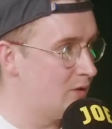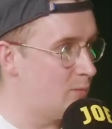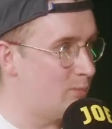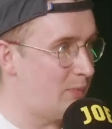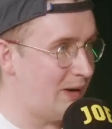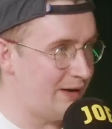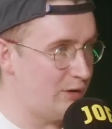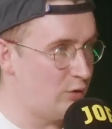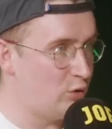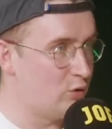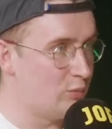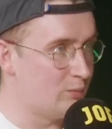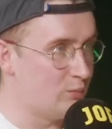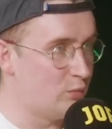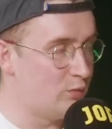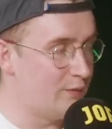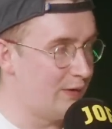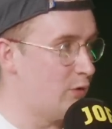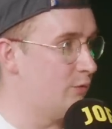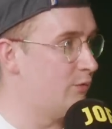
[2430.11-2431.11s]
buy a home,
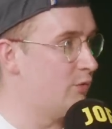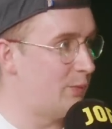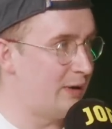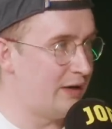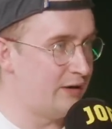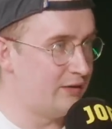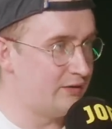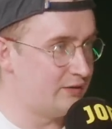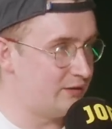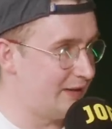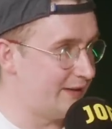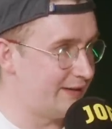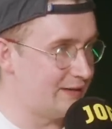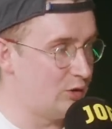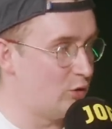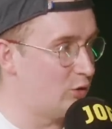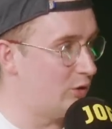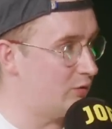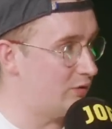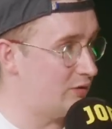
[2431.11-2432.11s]
move out of your parents, like
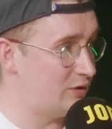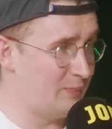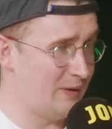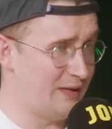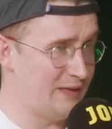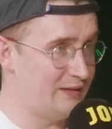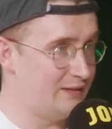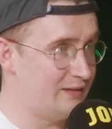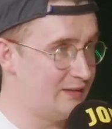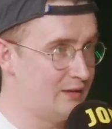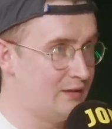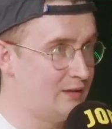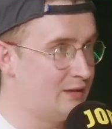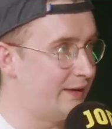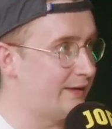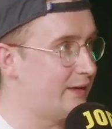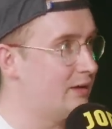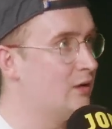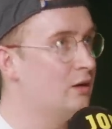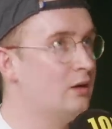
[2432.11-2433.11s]
not spend
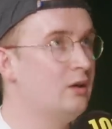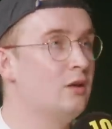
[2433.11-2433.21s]
like.